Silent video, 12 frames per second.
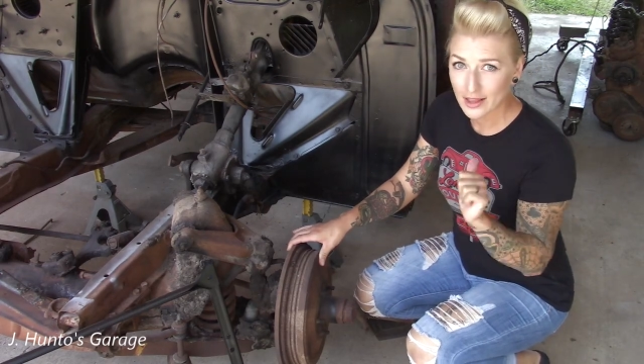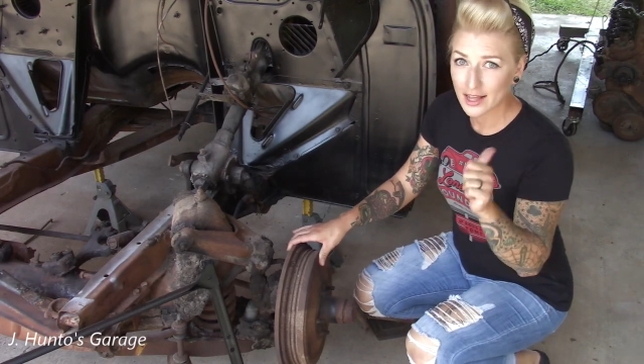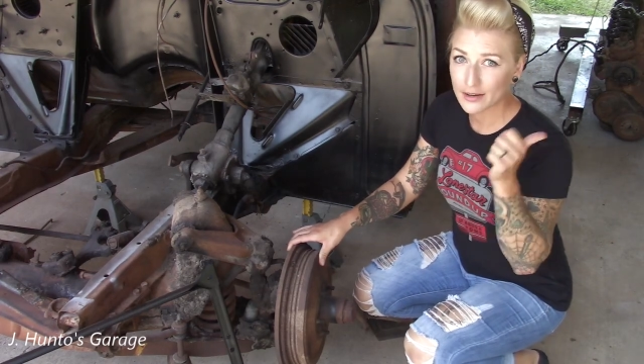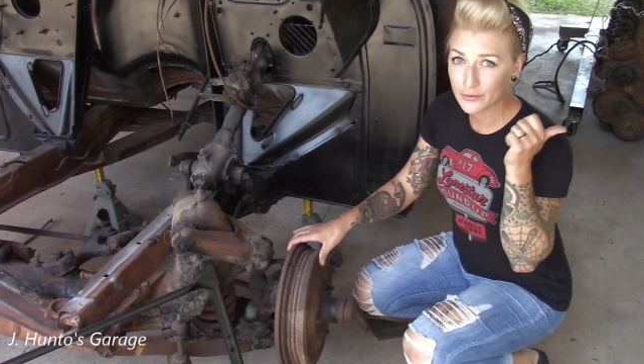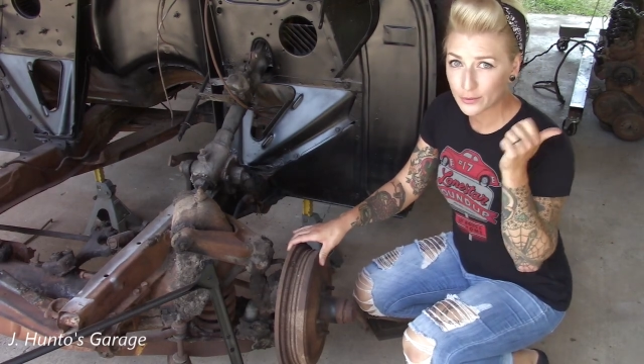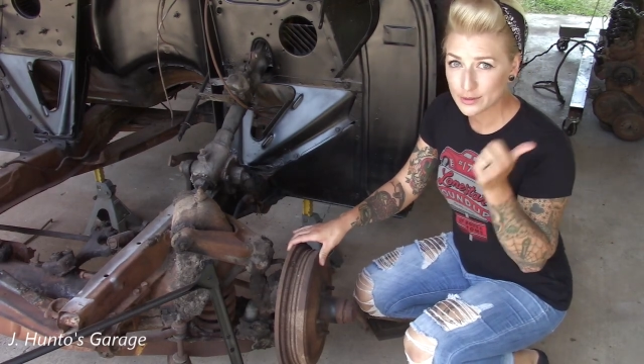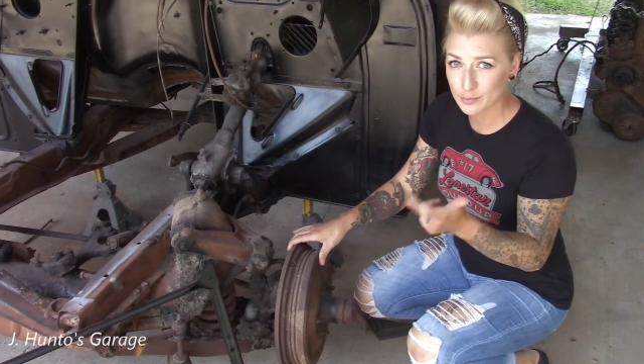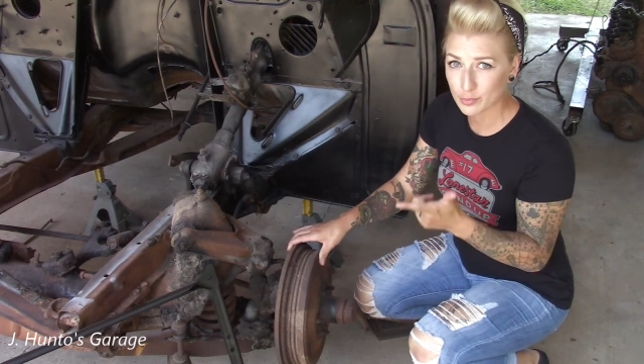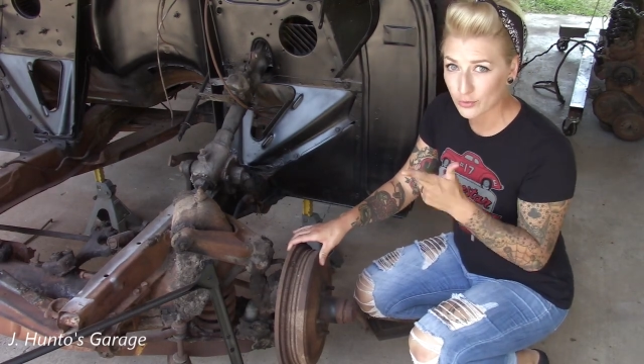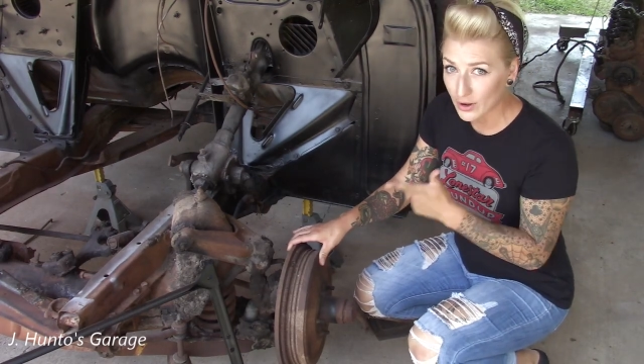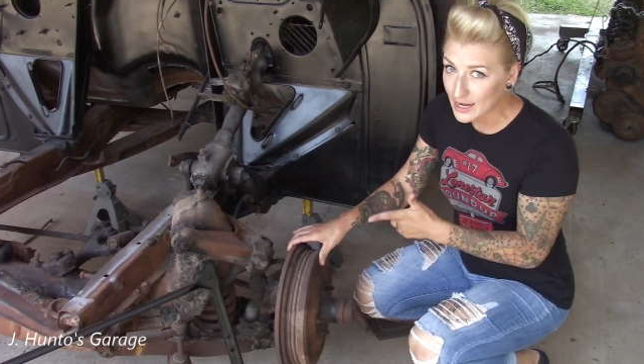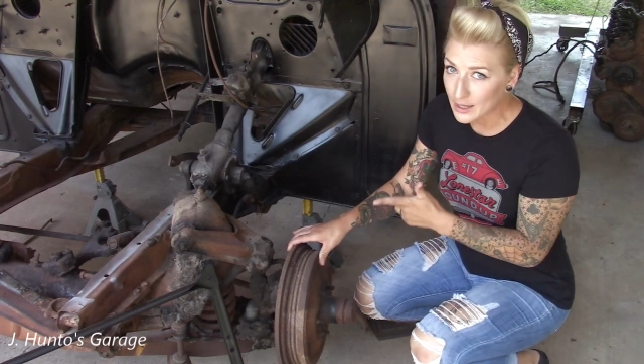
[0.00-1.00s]
and if it was
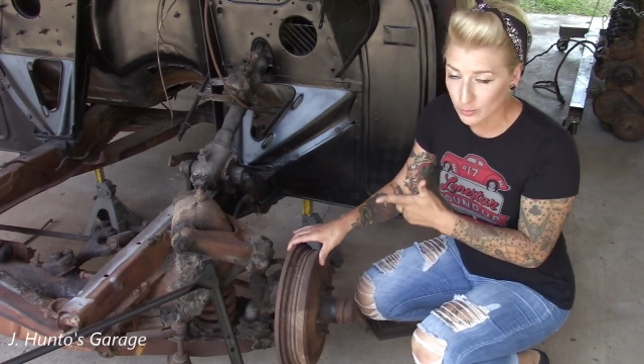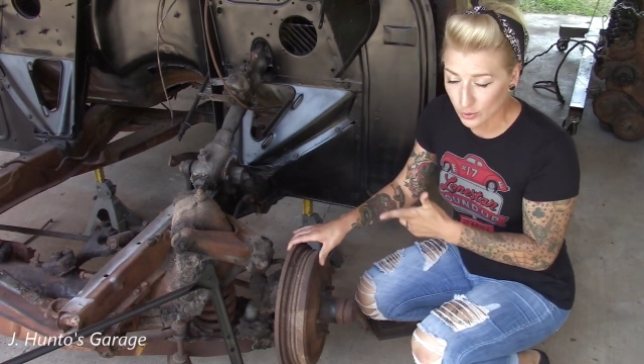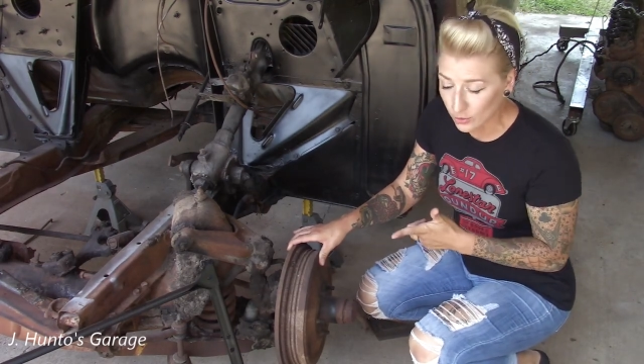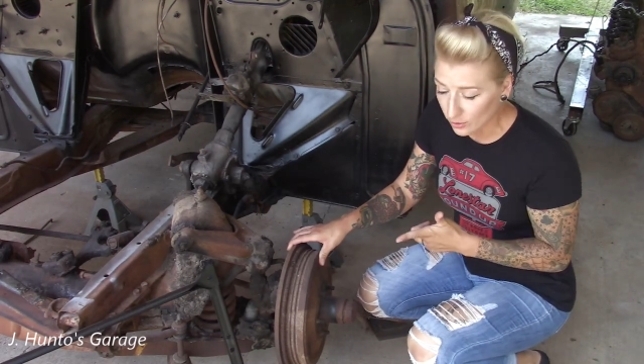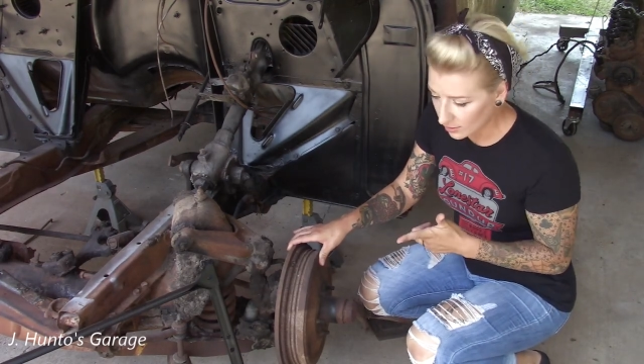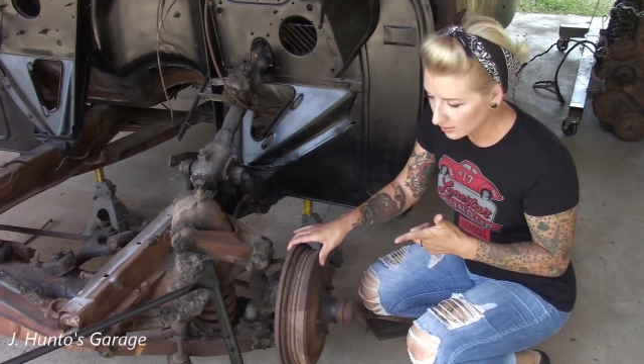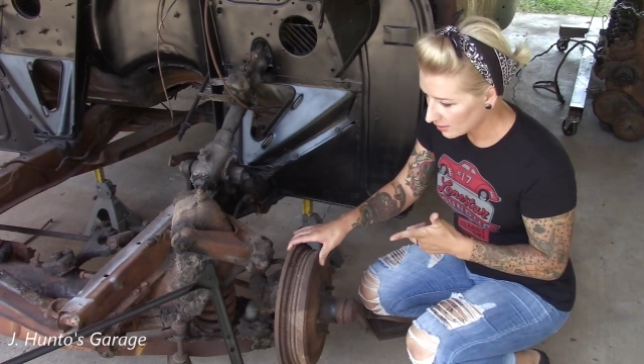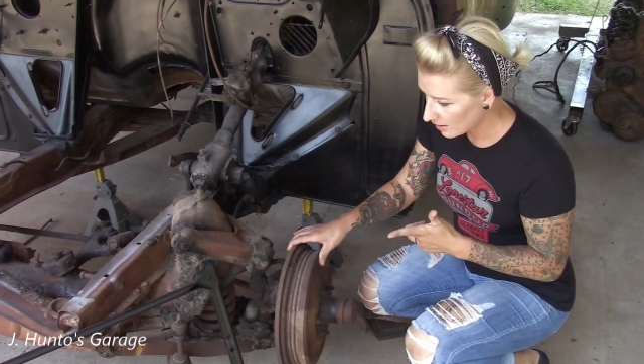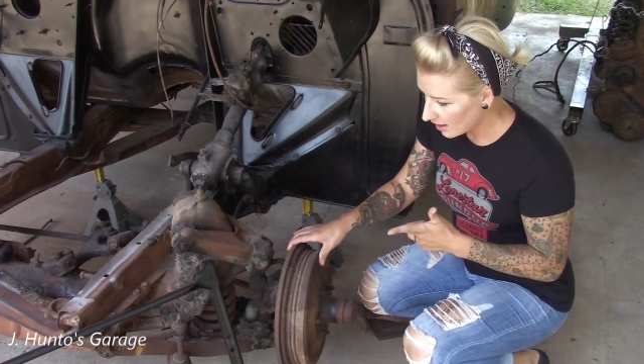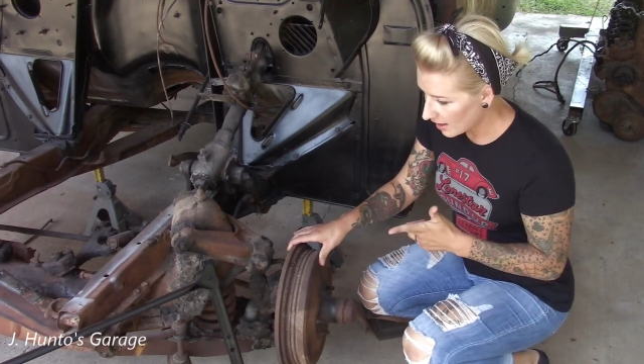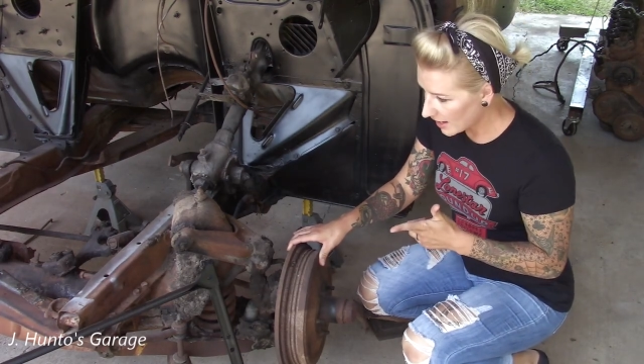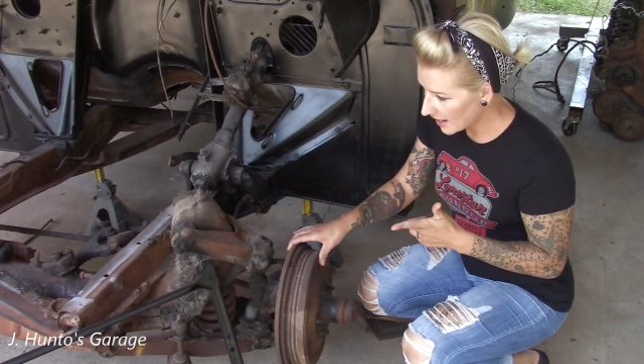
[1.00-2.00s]
breakable.
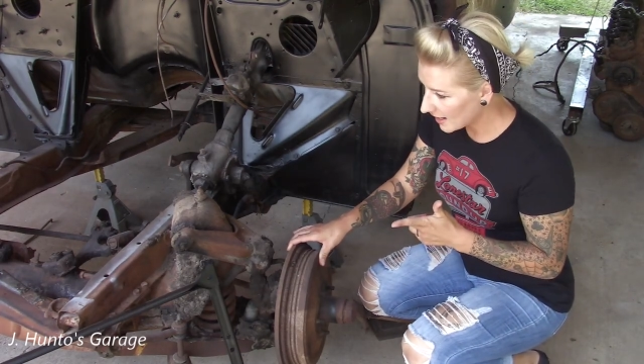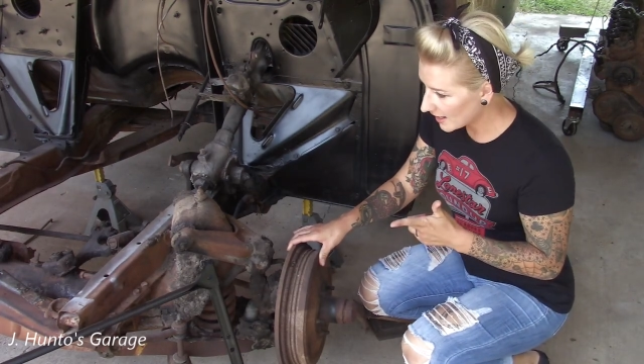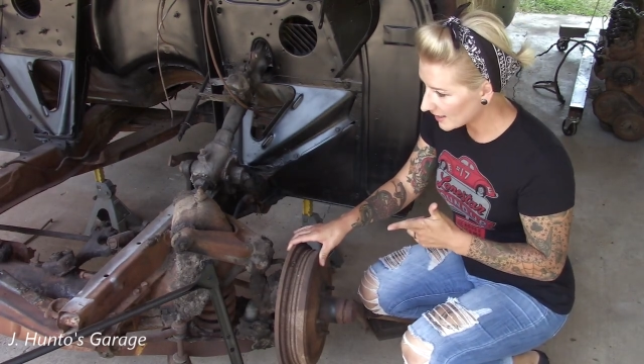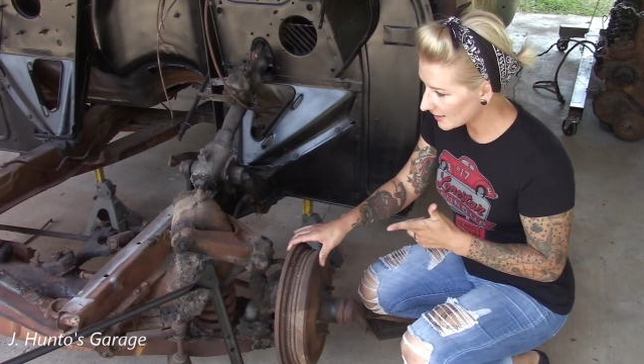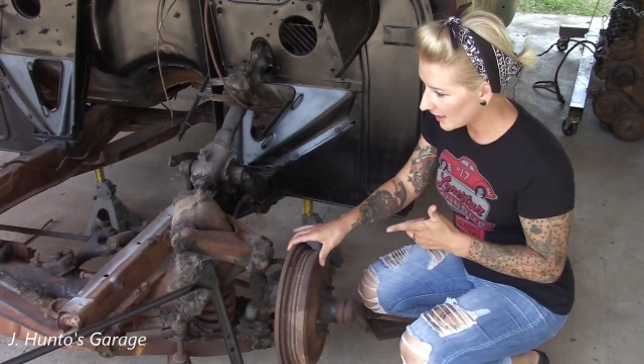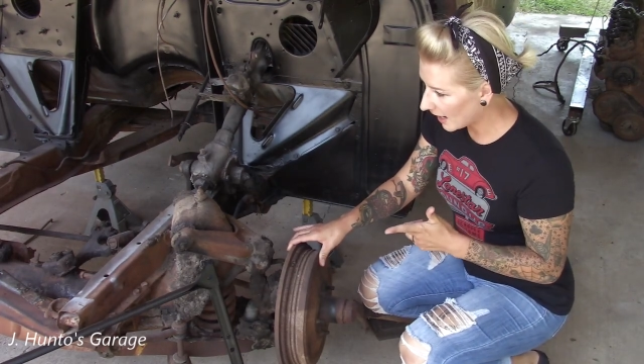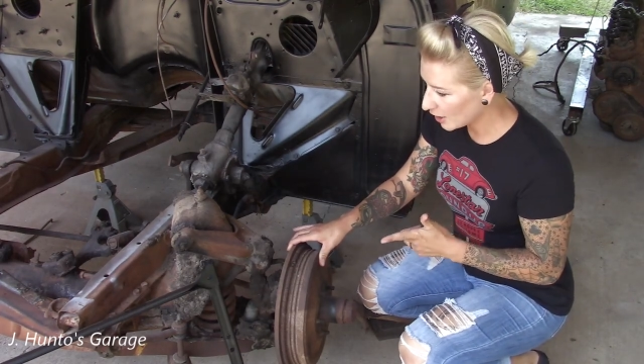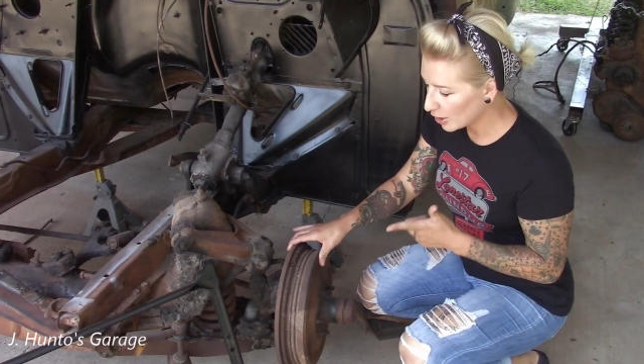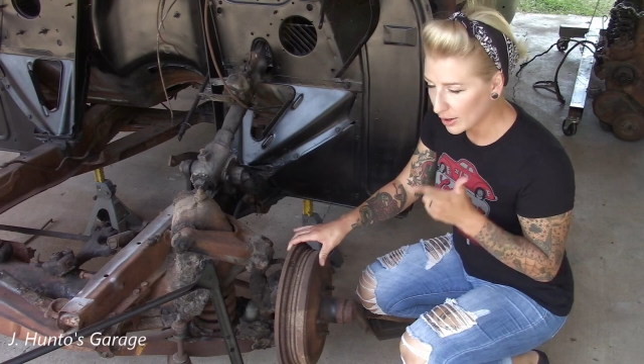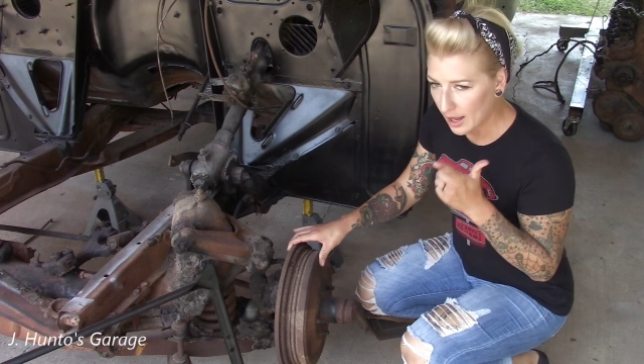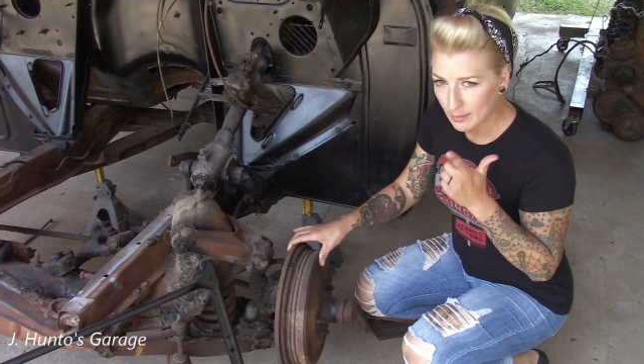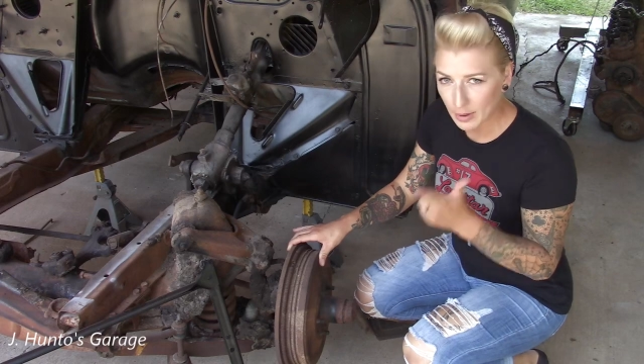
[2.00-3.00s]
And
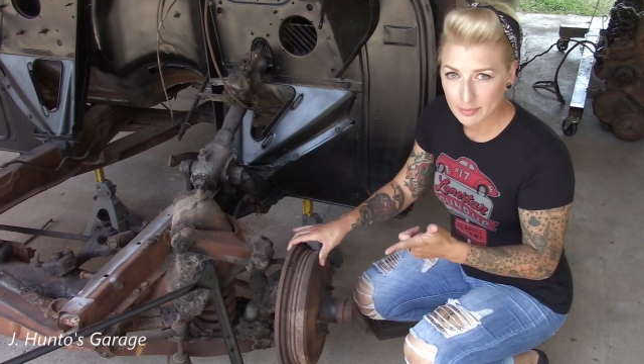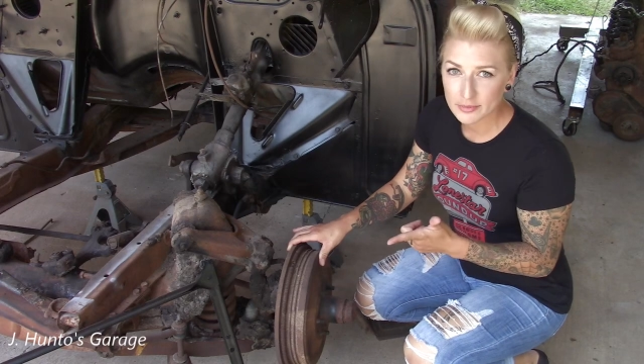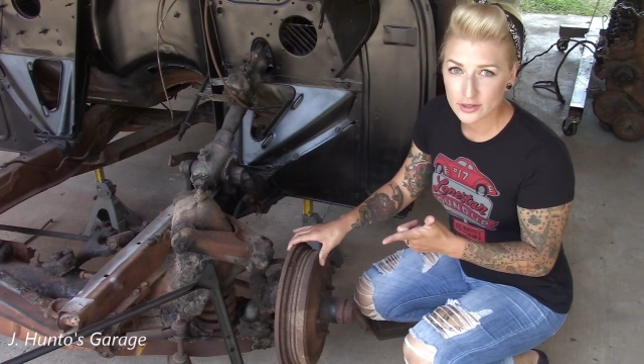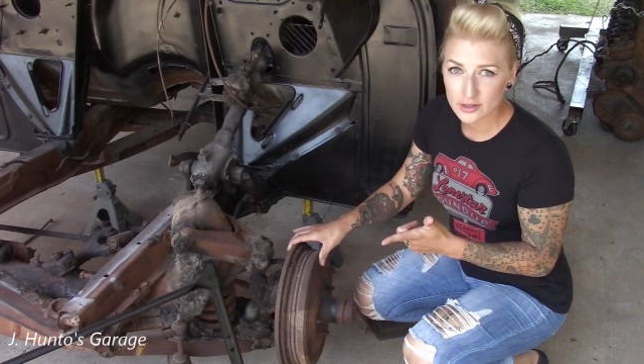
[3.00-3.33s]
I popped the